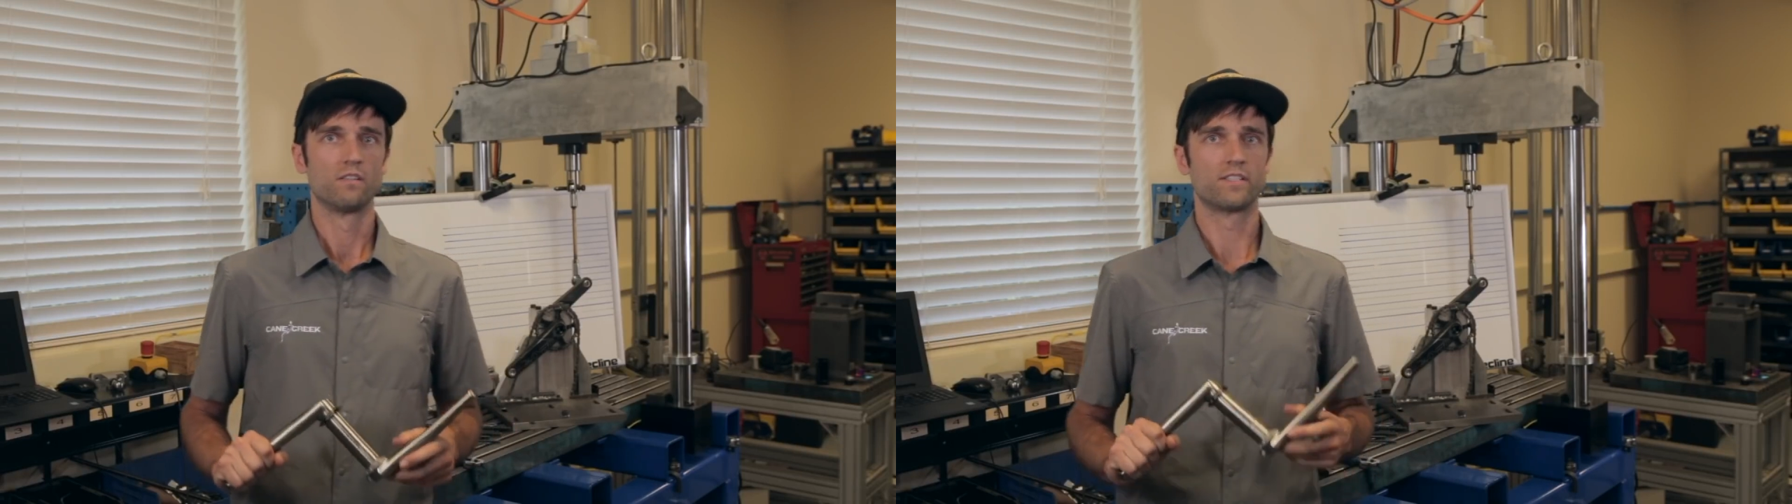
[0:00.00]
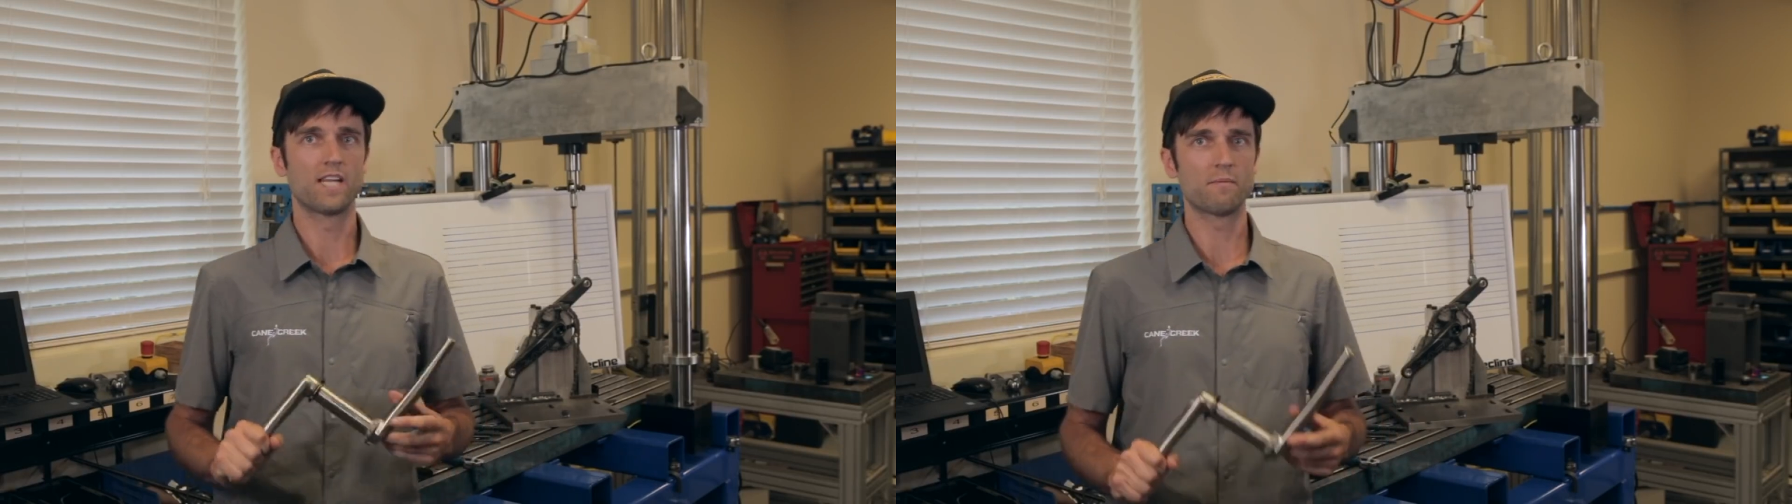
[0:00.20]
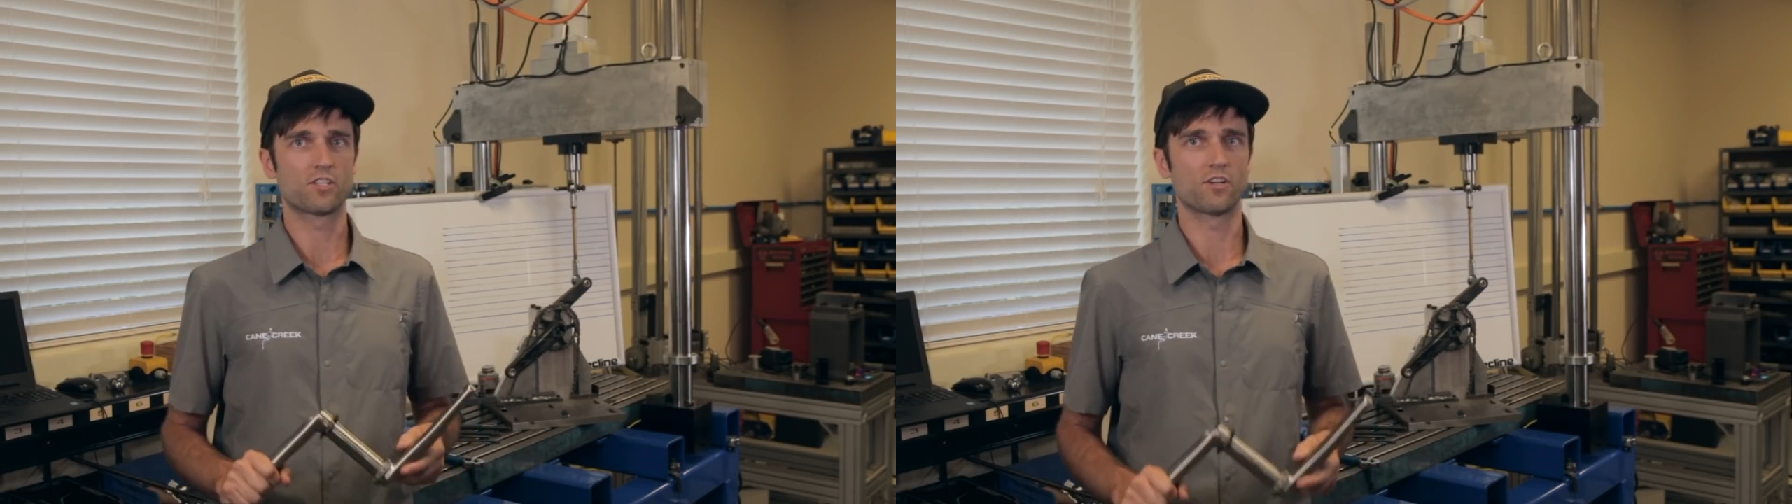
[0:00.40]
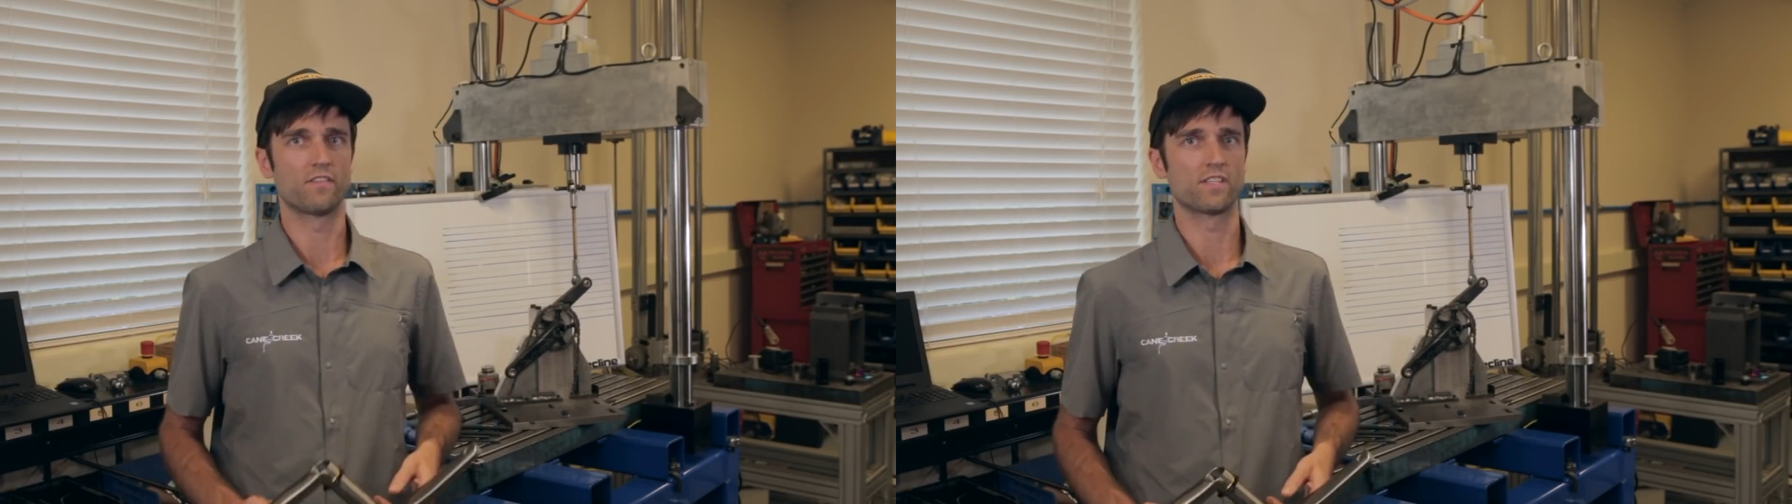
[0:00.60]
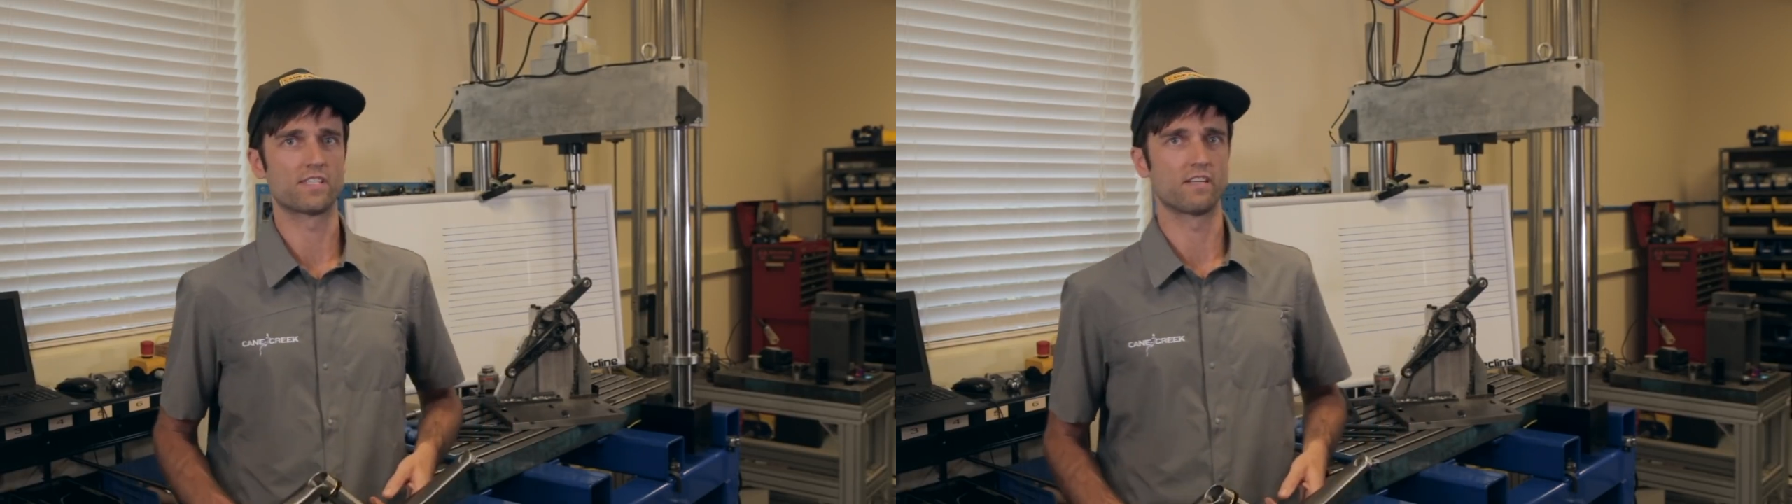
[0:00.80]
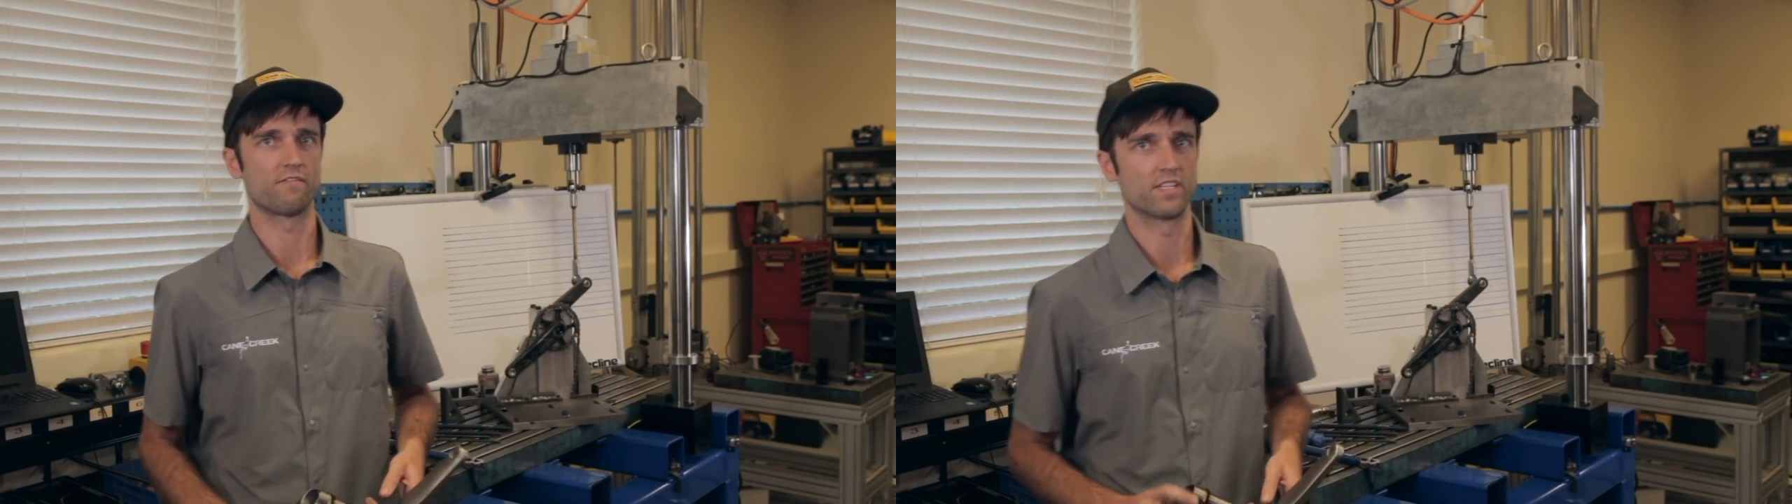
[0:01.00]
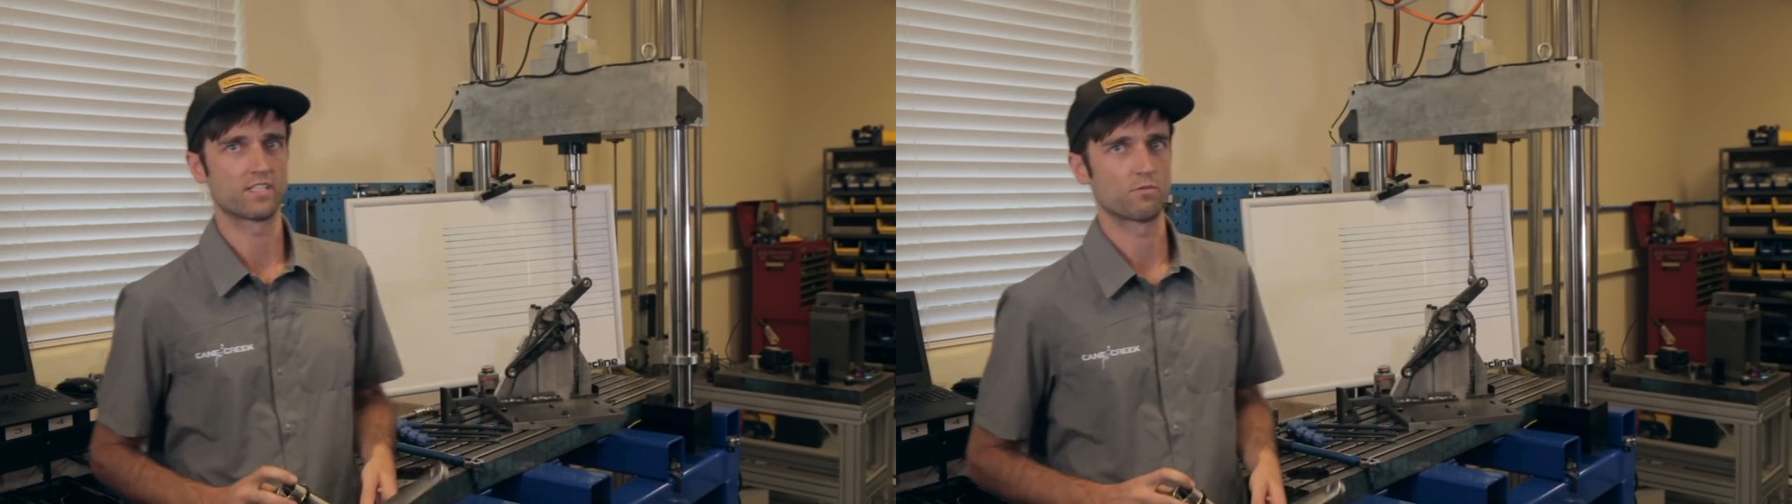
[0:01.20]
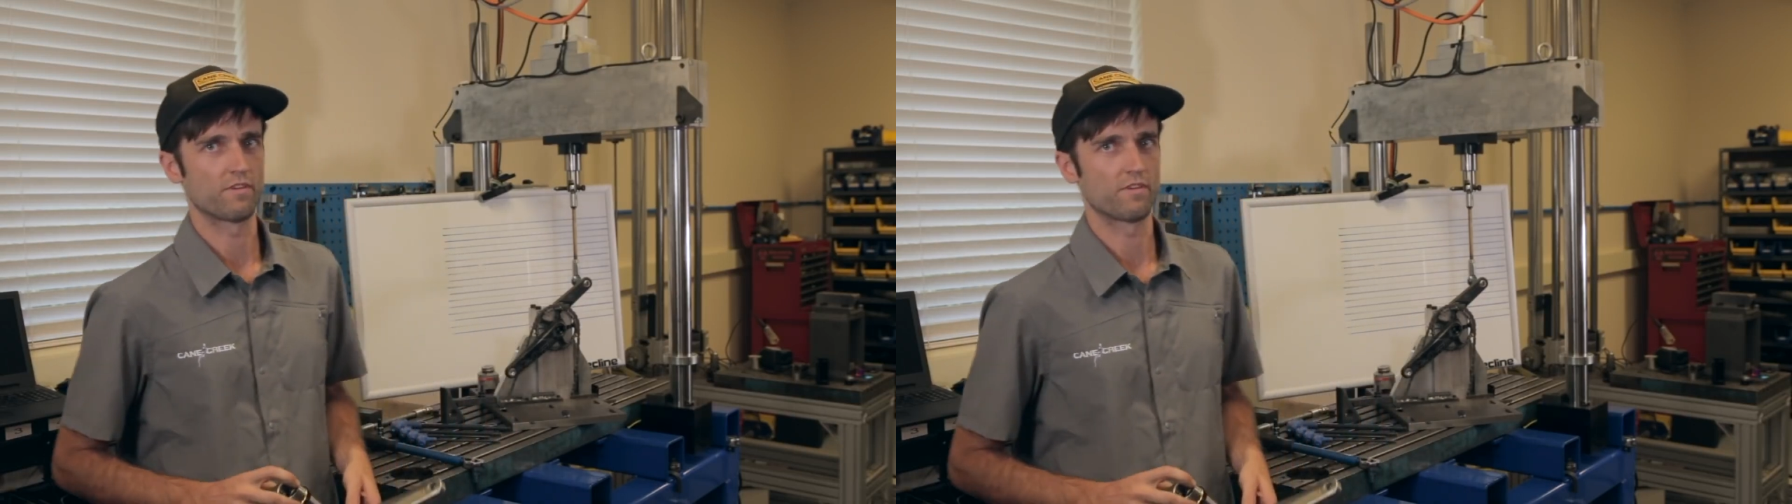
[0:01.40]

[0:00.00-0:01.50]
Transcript: To demonstrate this stiffness,